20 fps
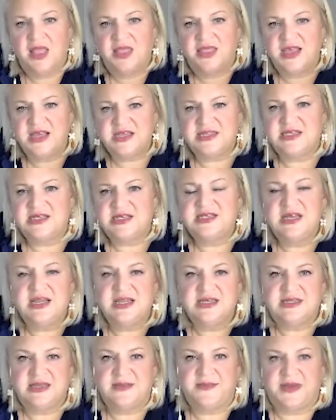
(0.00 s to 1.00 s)
This is an
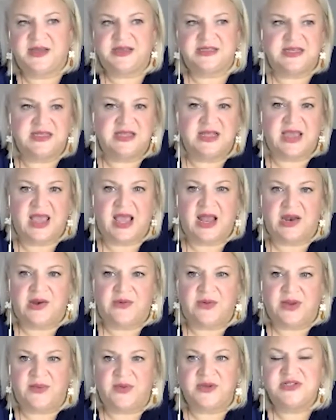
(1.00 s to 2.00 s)
exhibit in the
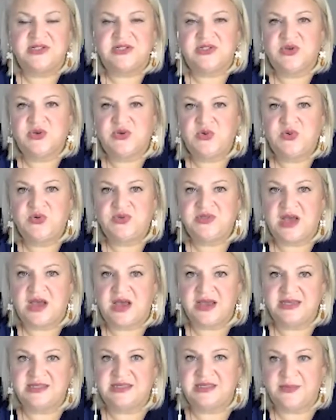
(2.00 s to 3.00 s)
gallery which is called
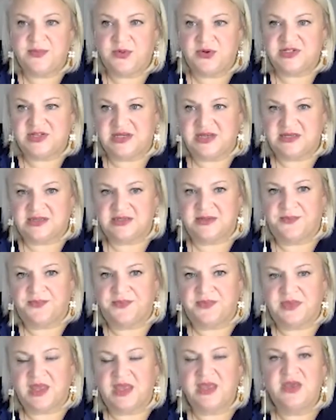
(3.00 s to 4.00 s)
Icy Bodies.
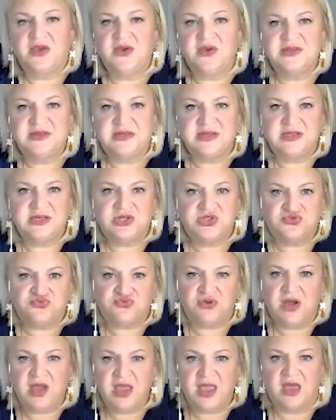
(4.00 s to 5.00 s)
It uses
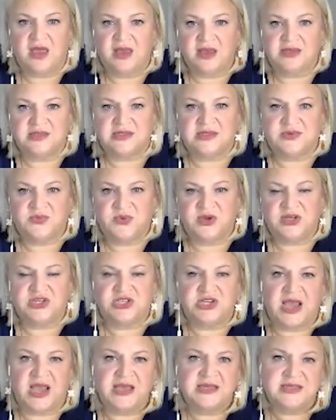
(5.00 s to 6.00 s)
dry ice,
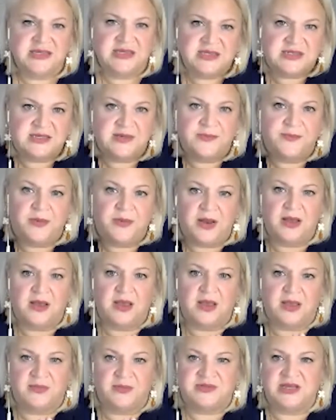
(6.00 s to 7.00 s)
which as it
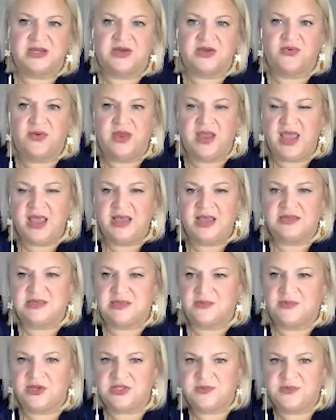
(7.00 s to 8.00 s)
sublimes, it creates
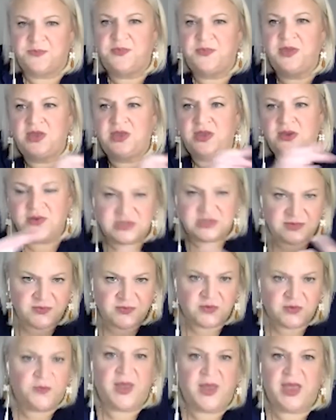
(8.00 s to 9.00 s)
the most
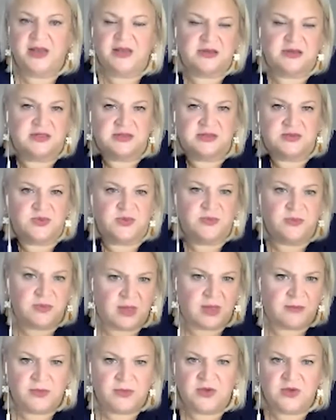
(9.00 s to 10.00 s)
beautiful patterns
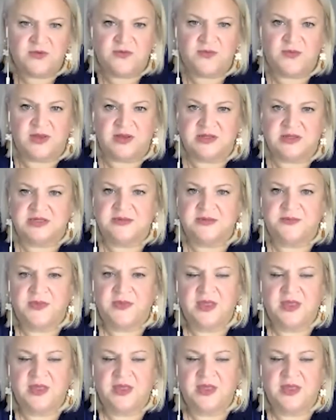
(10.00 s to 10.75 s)
and movement.